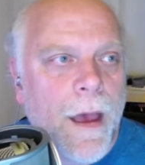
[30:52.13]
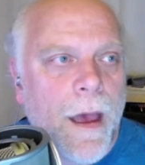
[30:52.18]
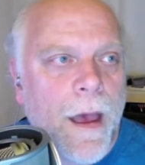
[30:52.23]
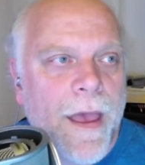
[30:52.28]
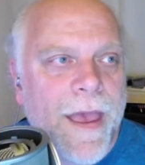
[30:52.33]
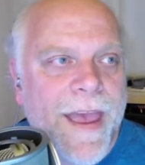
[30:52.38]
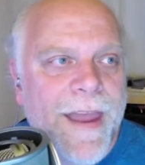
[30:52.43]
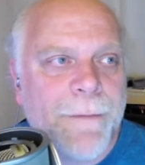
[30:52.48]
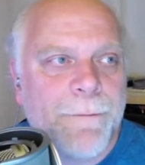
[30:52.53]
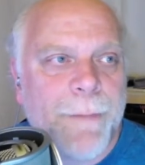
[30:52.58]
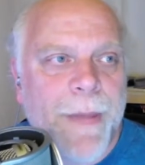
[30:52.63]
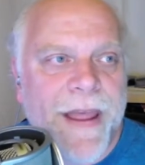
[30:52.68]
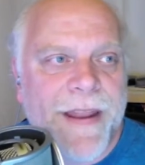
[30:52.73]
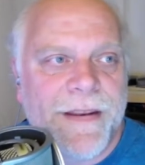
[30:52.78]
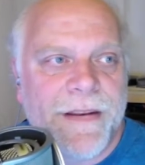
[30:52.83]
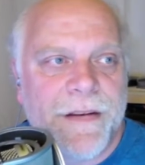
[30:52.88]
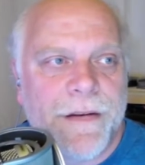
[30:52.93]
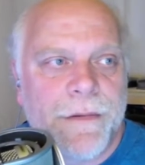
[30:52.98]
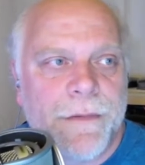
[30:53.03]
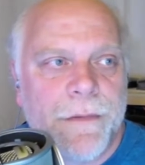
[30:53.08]
Ed
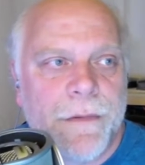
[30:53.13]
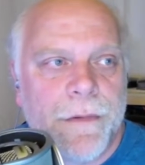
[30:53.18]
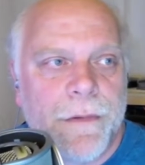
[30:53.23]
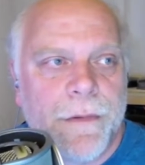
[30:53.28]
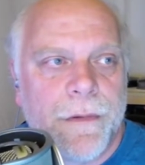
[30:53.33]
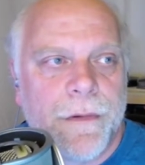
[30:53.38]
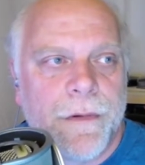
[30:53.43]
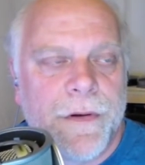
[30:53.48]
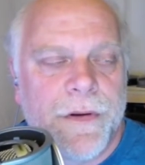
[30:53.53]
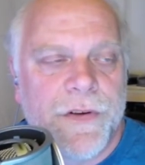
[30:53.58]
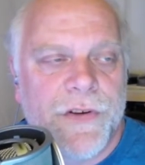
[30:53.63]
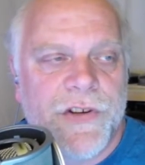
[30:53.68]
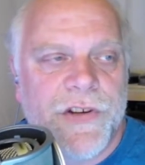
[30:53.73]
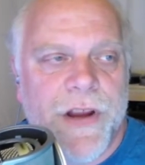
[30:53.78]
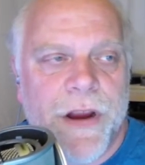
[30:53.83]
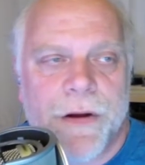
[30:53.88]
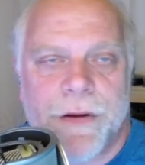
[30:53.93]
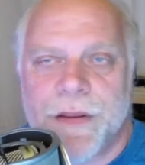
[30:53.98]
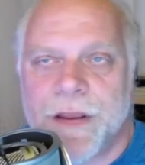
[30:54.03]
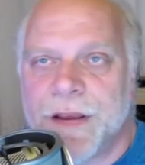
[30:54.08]
Benton
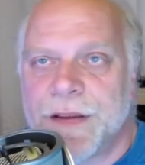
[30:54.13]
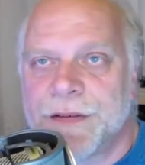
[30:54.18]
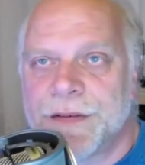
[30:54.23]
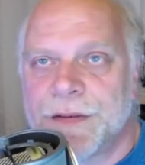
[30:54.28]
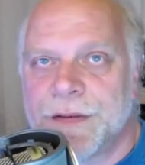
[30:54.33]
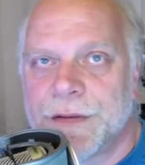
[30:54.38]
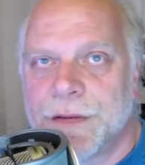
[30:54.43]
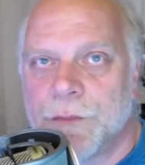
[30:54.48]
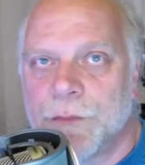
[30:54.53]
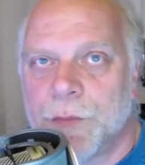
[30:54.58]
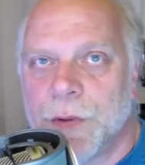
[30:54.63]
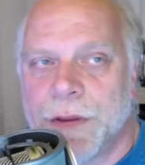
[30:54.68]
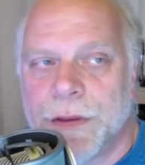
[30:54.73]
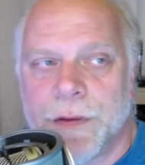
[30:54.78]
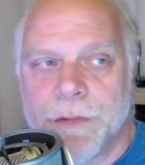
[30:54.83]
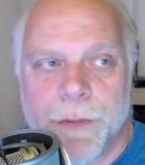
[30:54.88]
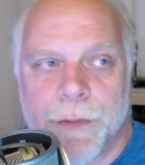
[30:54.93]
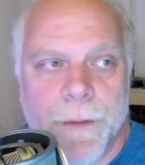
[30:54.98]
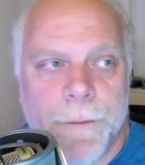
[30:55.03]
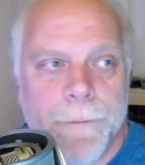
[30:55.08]
shared this with the
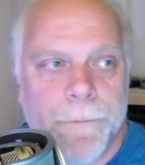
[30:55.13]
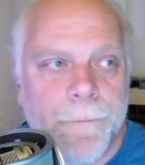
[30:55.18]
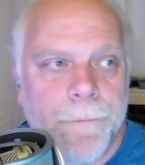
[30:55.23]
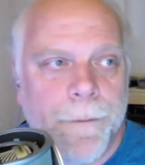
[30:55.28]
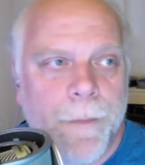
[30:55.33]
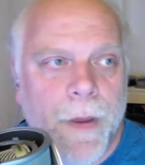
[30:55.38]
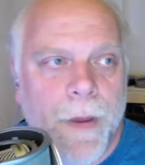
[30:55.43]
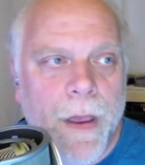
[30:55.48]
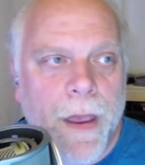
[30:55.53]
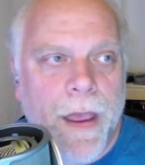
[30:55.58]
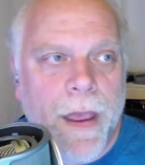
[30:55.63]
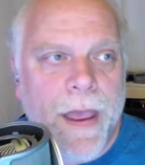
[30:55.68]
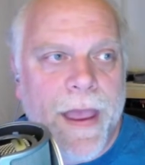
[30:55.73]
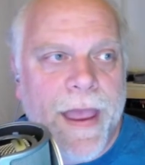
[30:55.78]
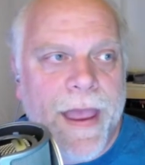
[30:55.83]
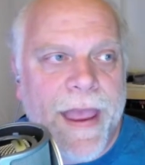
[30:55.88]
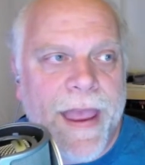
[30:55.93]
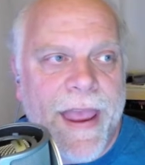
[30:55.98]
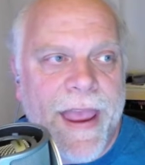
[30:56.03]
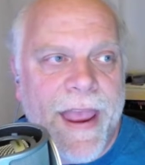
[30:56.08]
group,
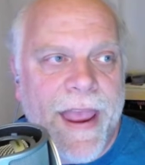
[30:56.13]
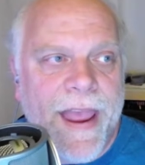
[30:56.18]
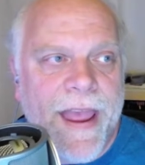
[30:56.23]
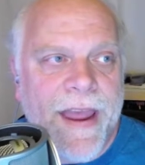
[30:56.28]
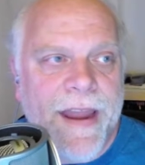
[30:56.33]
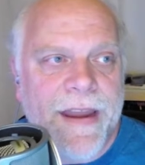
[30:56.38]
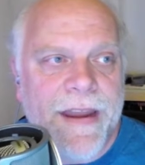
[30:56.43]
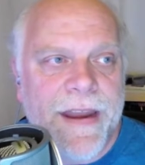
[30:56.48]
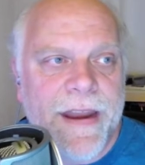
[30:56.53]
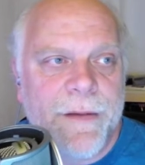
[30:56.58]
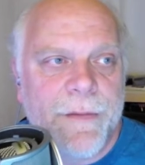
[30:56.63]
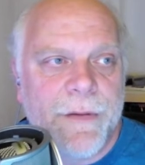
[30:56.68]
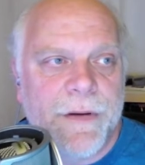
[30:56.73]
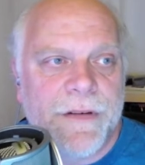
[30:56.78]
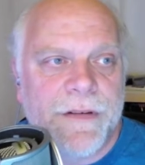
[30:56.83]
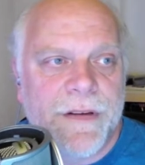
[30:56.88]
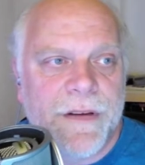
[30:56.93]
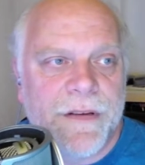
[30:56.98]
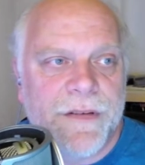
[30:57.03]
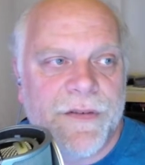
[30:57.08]
and it
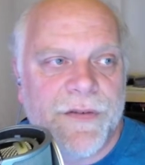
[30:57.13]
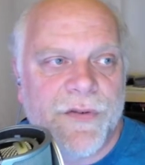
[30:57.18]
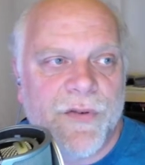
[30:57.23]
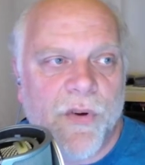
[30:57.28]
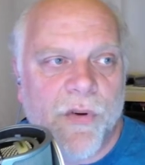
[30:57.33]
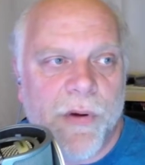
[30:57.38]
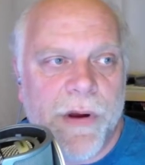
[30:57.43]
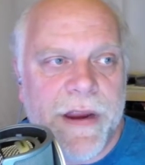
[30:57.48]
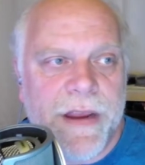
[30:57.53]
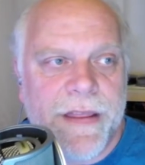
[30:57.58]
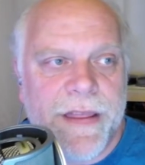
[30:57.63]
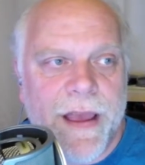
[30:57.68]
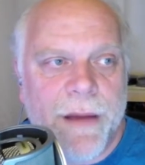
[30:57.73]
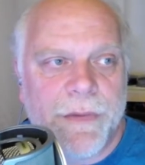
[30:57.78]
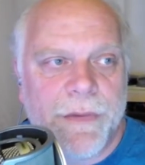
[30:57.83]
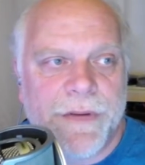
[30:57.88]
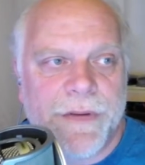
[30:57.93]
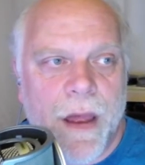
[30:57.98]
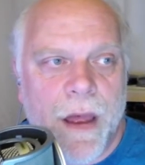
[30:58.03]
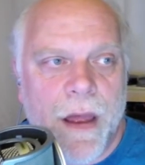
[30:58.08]
was a story that
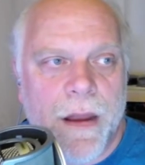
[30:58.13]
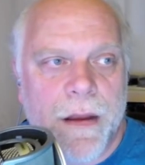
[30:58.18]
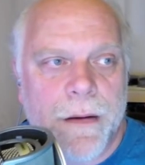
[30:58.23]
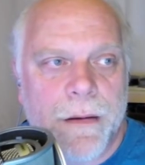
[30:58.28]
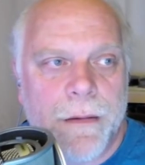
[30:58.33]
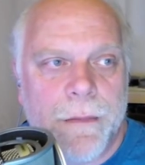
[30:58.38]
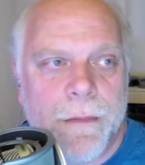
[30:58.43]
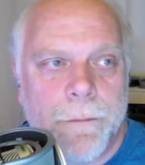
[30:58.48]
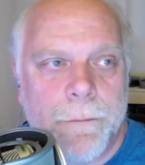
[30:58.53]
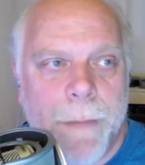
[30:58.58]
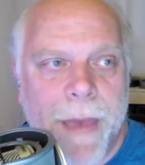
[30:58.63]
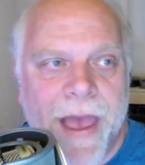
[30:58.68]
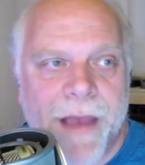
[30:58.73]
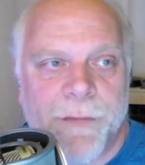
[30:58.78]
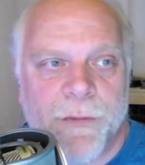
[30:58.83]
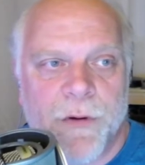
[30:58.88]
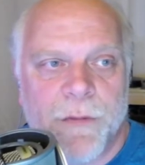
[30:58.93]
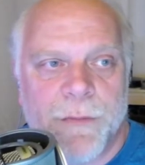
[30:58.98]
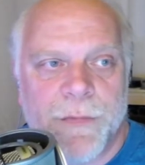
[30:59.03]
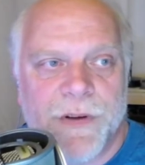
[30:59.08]
was on
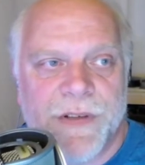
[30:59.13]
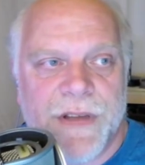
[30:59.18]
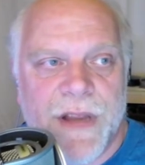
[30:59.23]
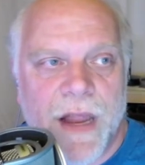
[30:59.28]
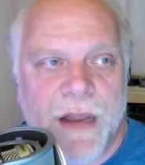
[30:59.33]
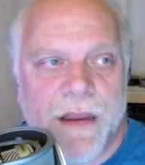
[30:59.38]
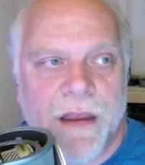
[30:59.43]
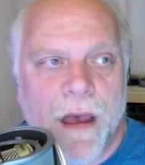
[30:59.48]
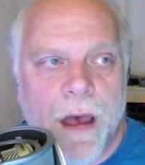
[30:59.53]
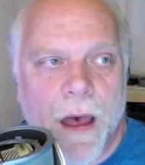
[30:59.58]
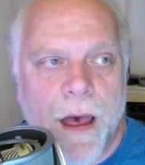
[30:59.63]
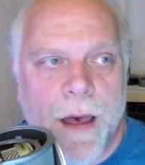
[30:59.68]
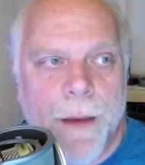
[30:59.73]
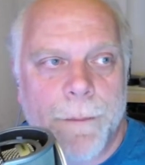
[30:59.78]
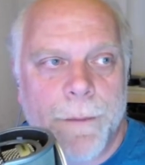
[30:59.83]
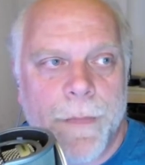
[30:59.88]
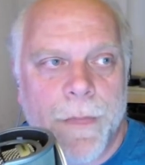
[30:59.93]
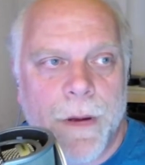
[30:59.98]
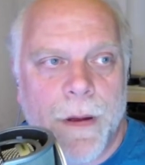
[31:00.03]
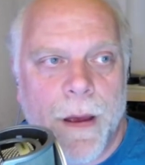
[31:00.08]

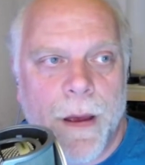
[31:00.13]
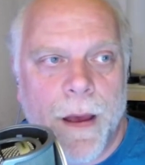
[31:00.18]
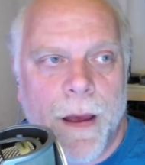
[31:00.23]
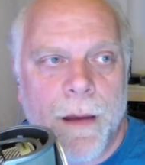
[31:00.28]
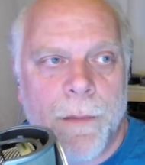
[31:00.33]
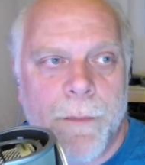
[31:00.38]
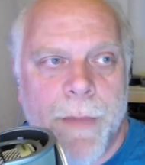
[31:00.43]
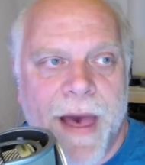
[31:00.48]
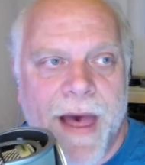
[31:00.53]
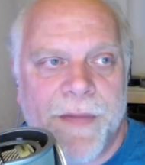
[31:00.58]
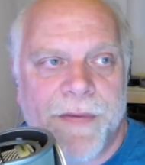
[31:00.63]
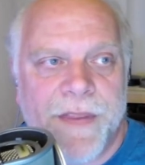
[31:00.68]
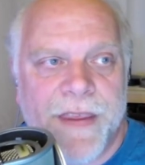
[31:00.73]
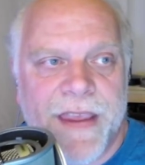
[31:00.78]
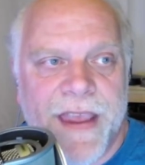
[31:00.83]
MacRumors.com about the